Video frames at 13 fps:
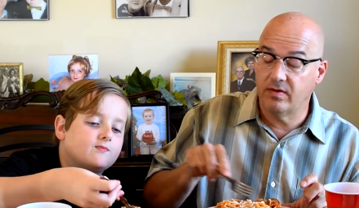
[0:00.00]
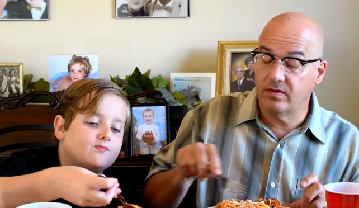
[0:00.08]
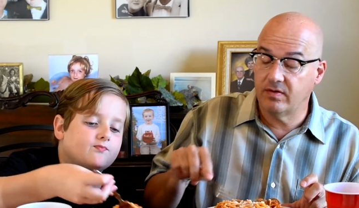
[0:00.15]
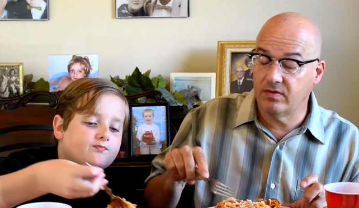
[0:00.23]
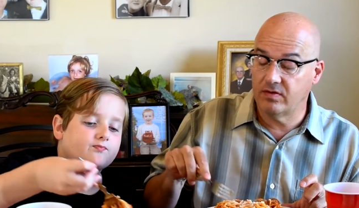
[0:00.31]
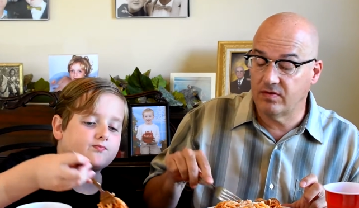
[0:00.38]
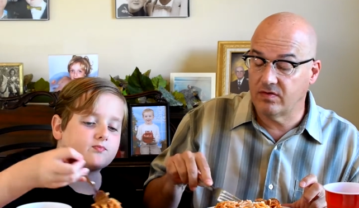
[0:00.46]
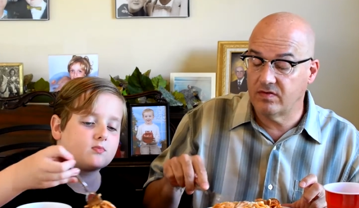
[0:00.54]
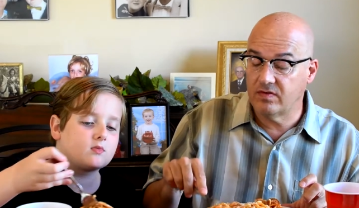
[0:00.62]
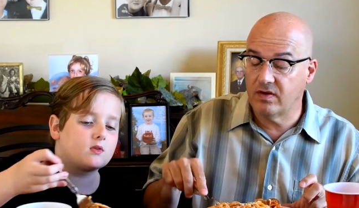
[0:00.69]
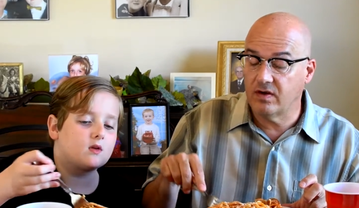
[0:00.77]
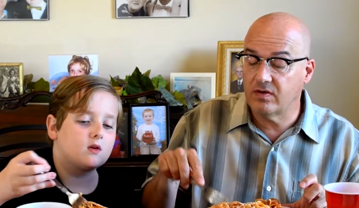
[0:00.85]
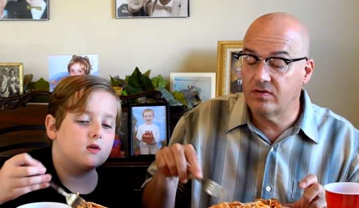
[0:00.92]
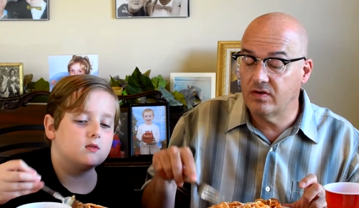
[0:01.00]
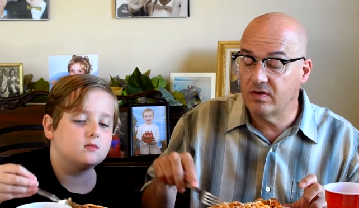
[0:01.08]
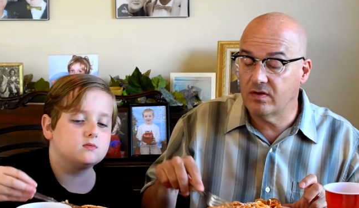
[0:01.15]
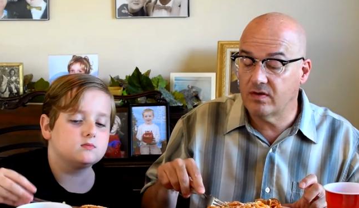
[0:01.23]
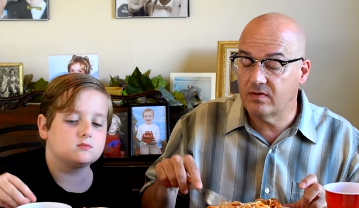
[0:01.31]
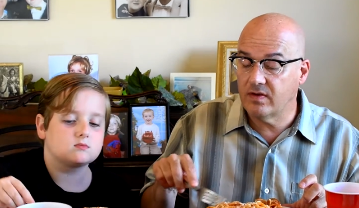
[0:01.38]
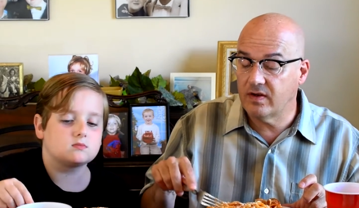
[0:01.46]
Speaker 1: it. And you're just stuck, Chuck, because
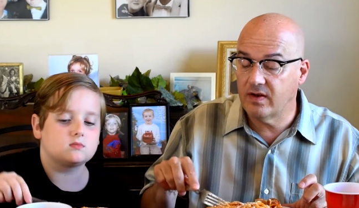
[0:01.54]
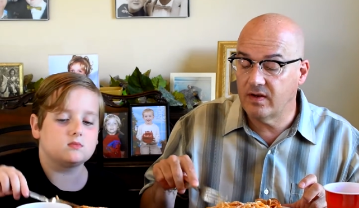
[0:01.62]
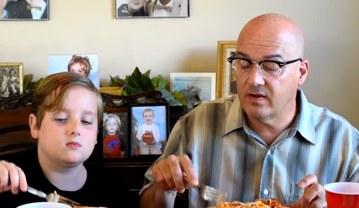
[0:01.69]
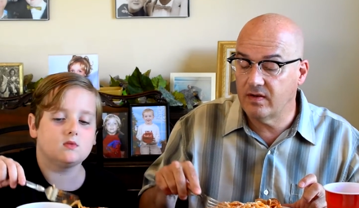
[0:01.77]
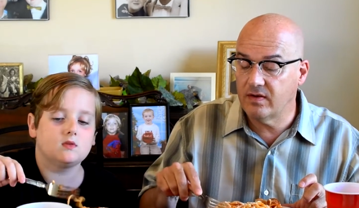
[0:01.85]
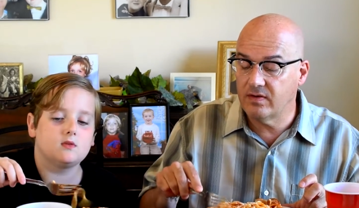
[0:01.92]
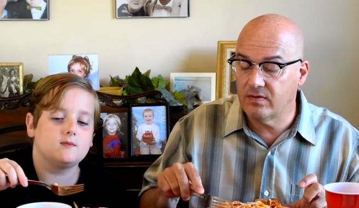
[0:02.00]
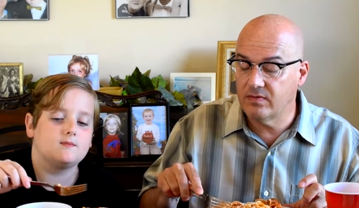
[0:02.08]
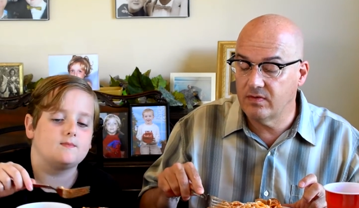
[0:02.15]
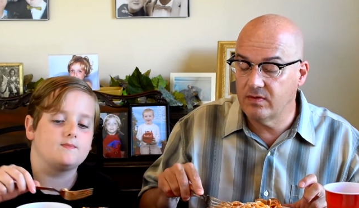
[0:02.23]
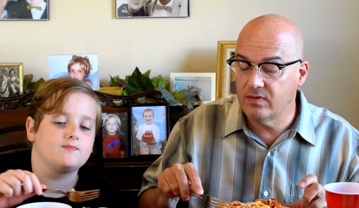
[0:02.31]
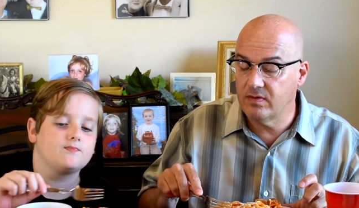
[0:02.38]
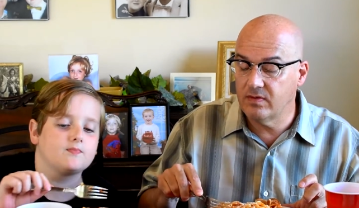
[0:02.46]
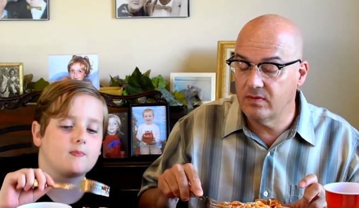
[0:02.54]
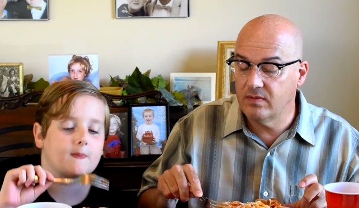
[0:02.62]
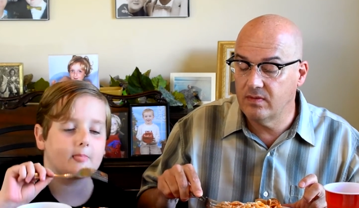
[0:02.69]
I can't cut your food too.